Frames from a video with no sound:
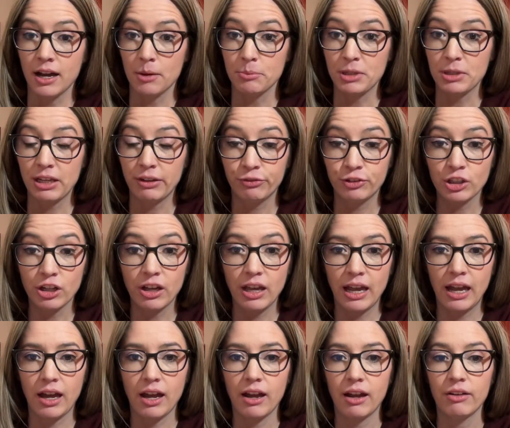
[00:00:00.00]
if y'all
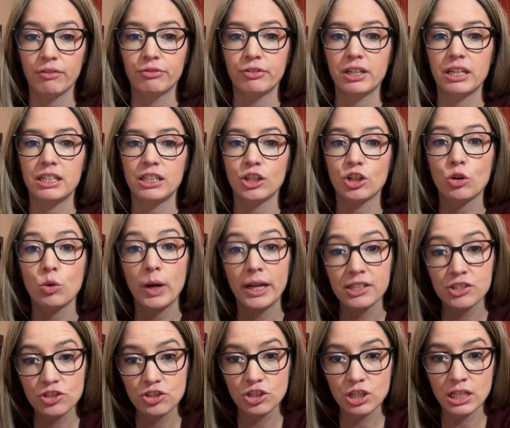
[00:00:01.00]
have any
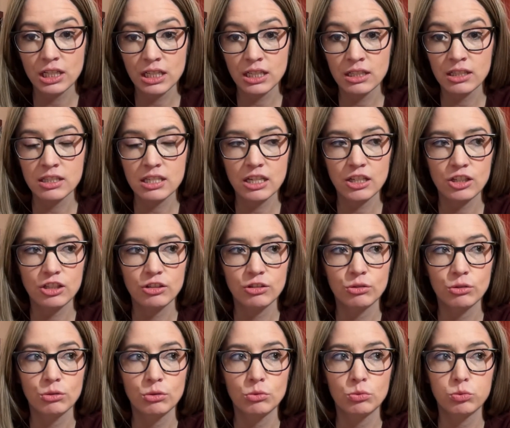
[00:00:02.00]
questions that
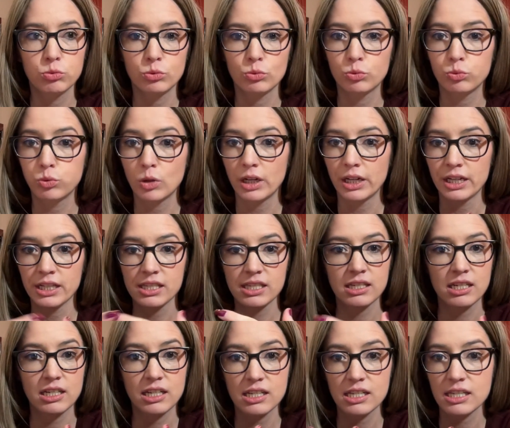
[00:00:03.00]
you want us
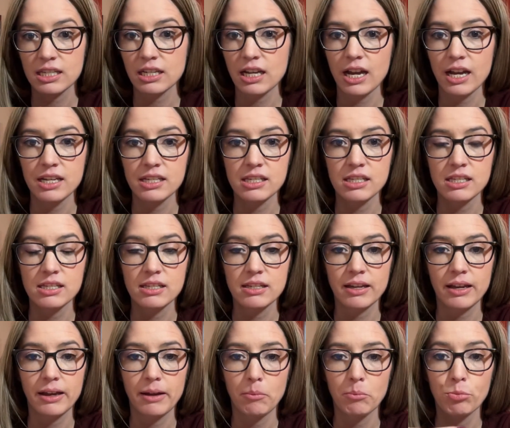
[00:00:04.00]
to discuss
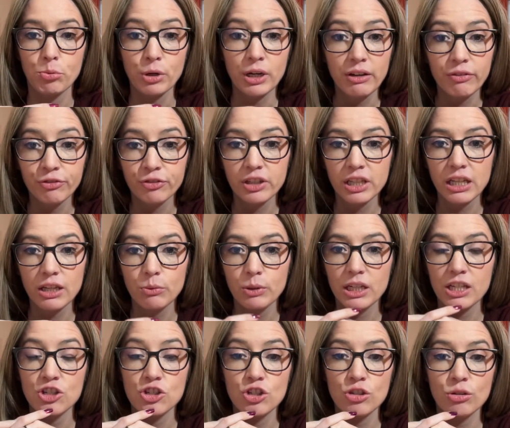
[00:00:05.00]
briefly, we
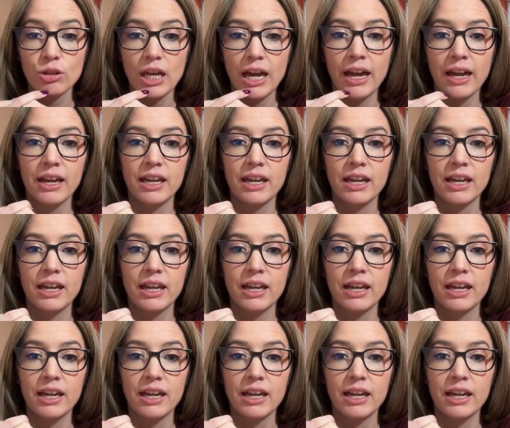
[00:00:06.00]
can do that.